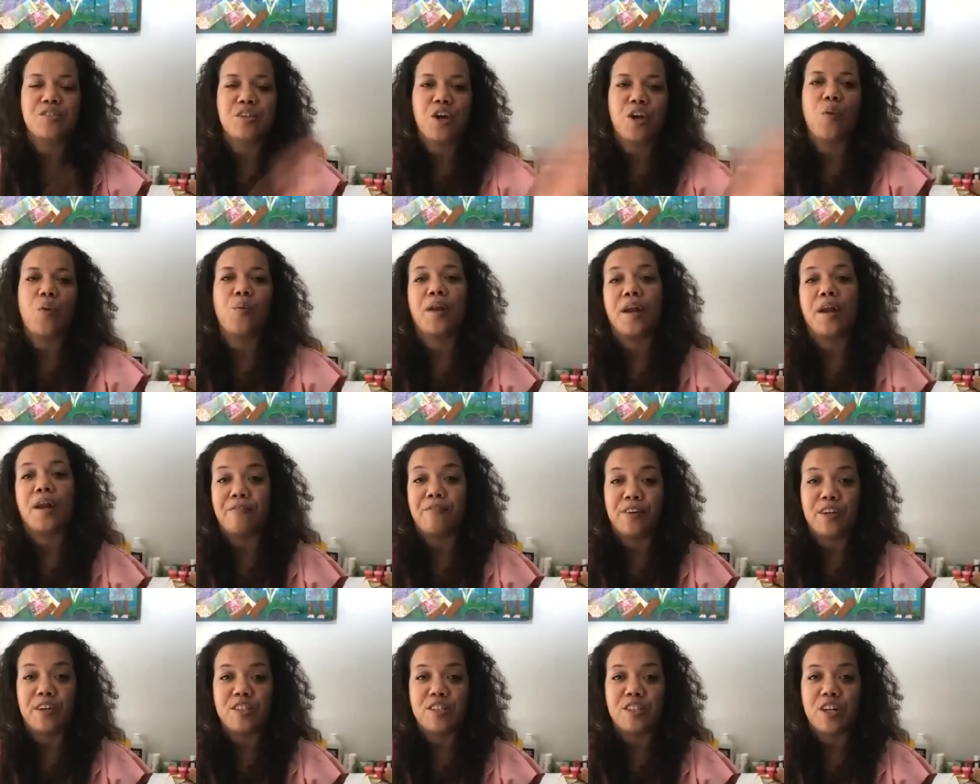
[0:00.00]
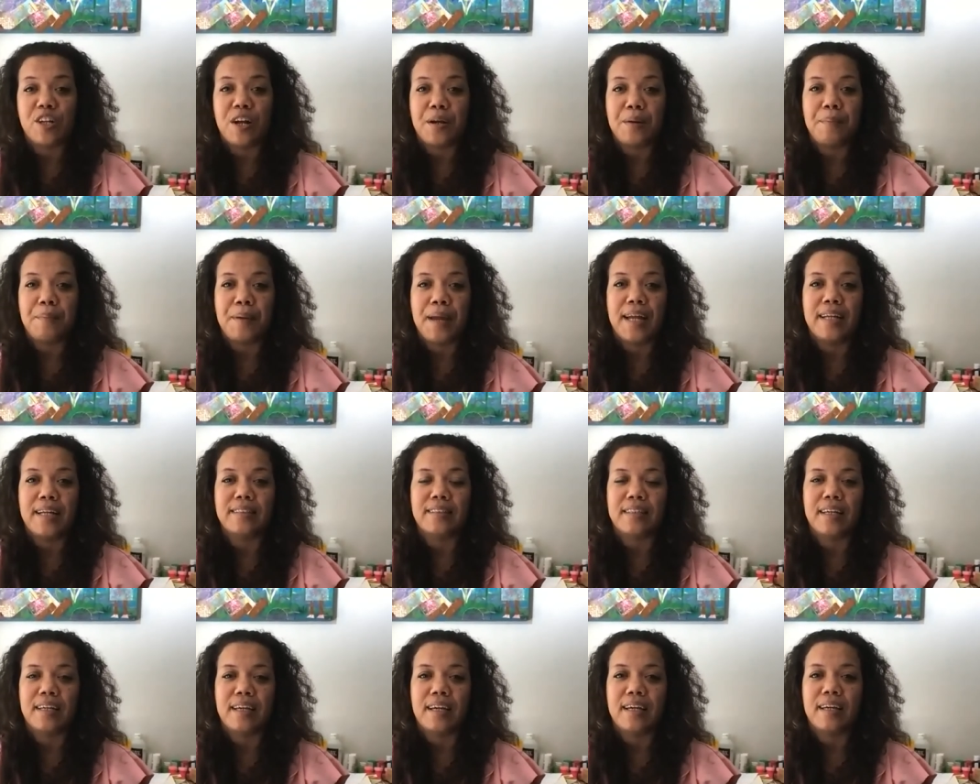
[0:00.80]
ago when I first started
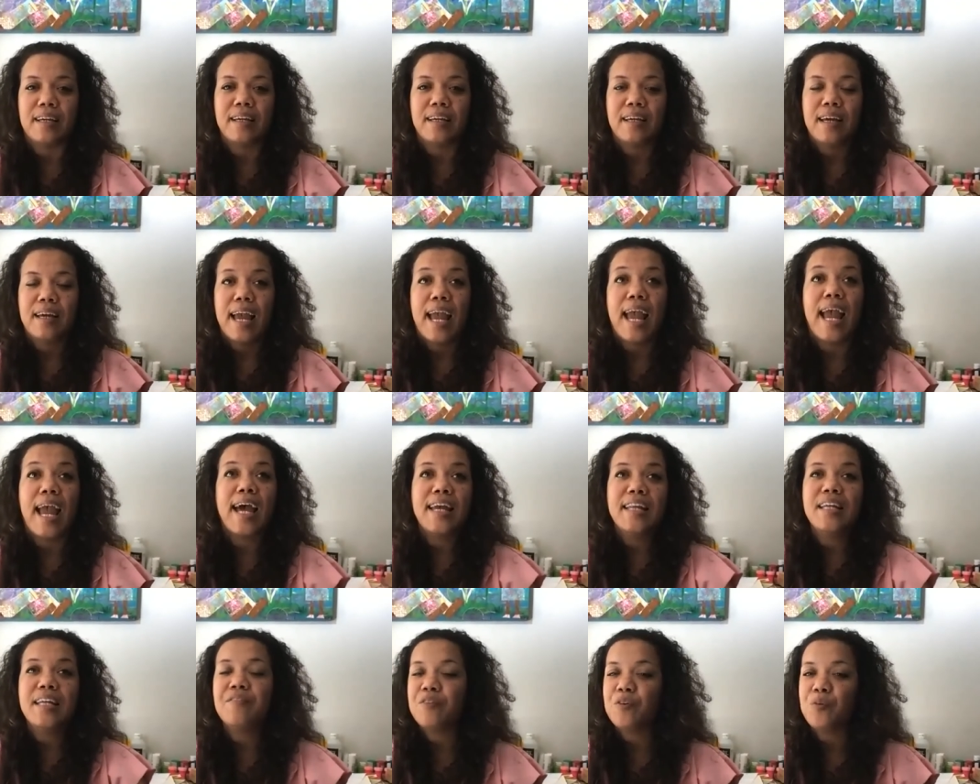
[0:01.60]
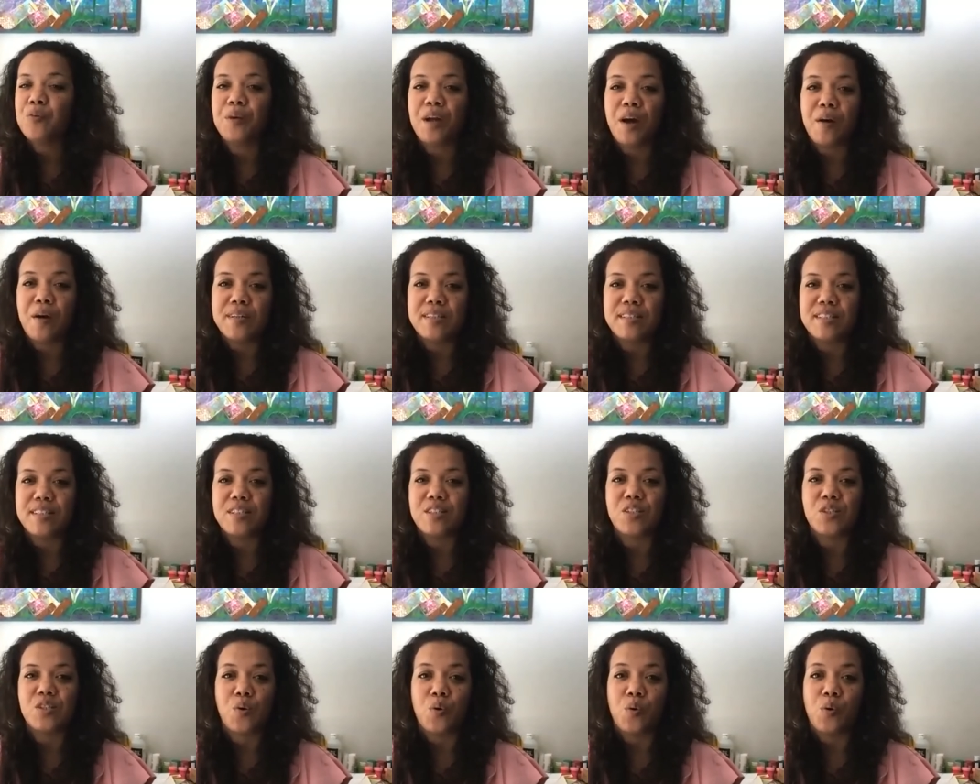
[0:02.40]
painting, and even when I was in
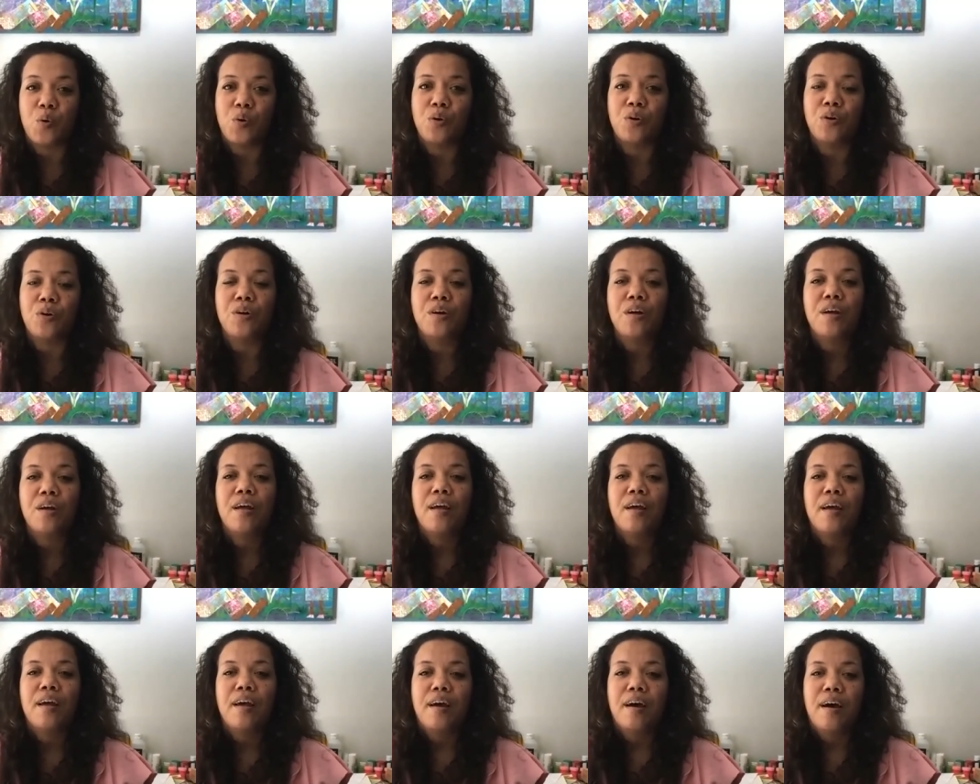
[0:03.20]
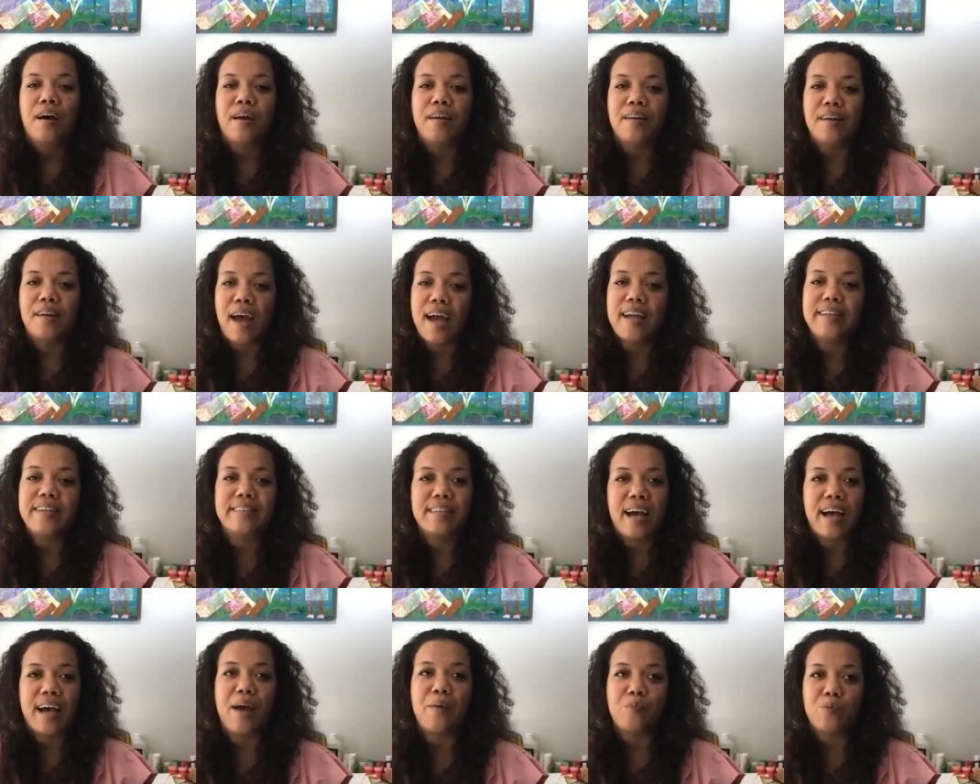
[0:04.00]
school,
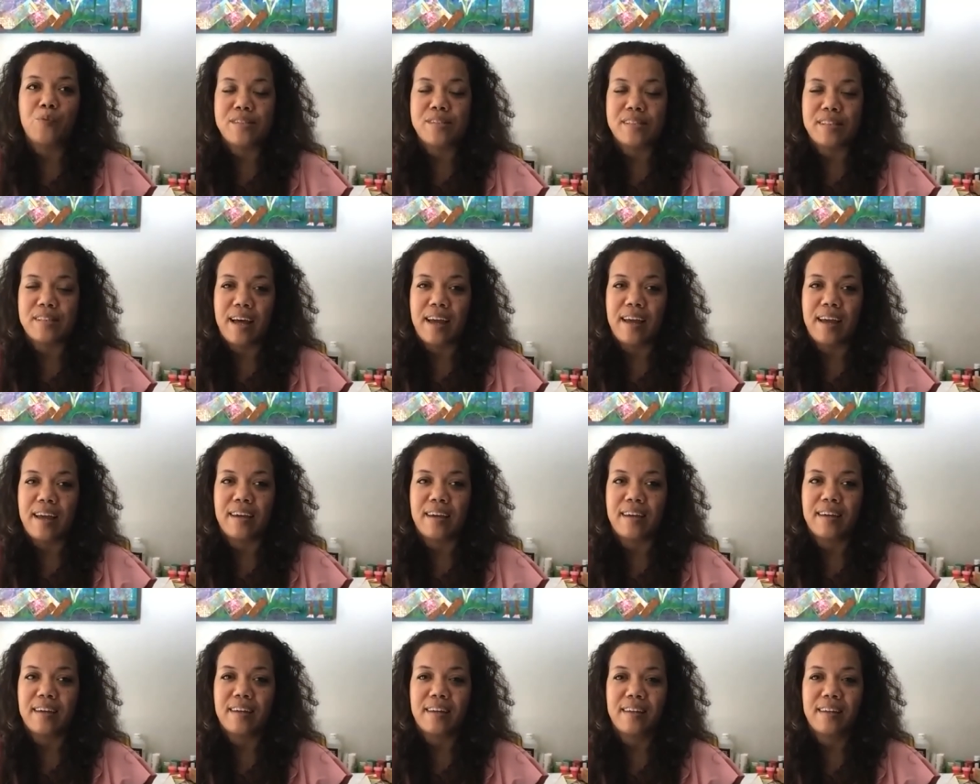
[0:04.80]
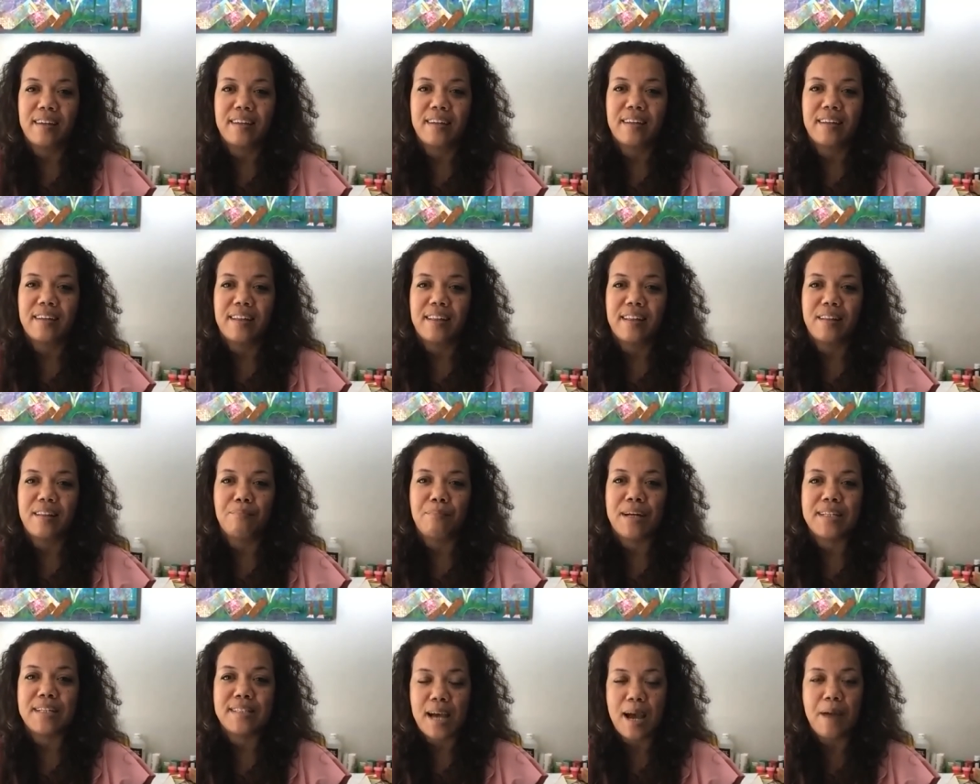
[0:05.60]
nighttime was like
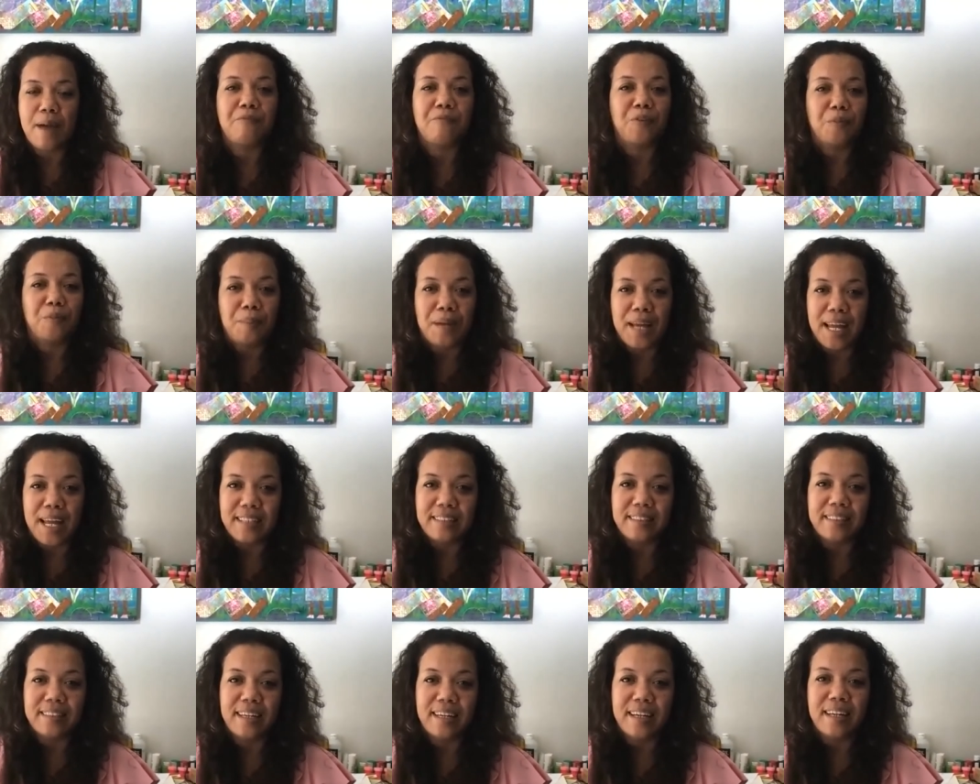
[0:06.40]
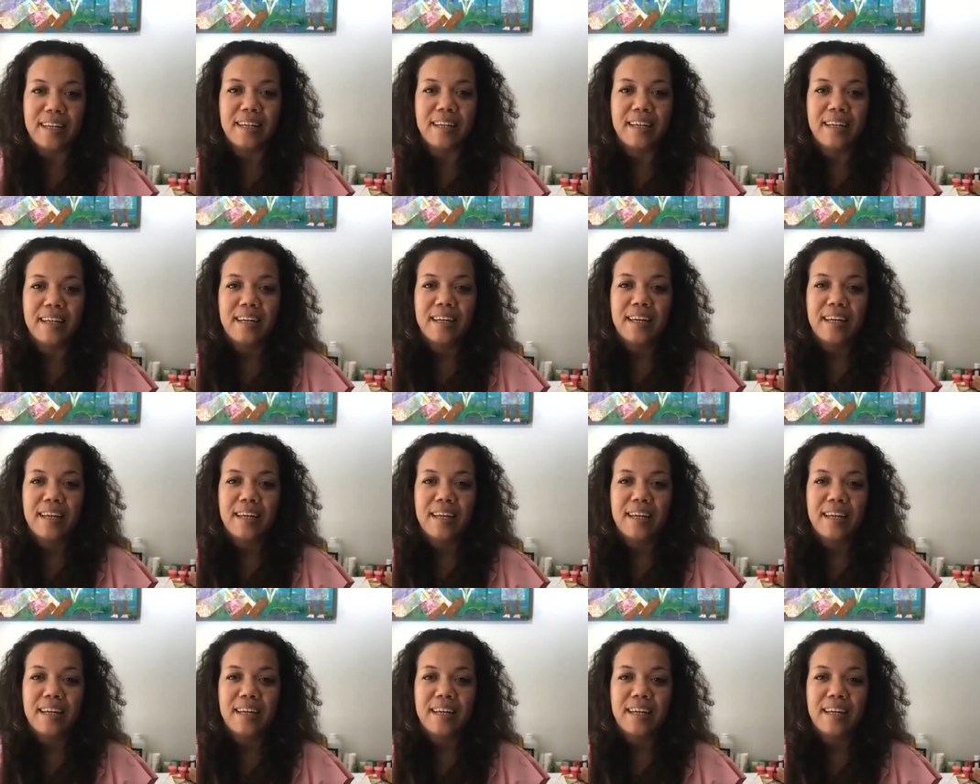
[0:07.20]
my time for painting.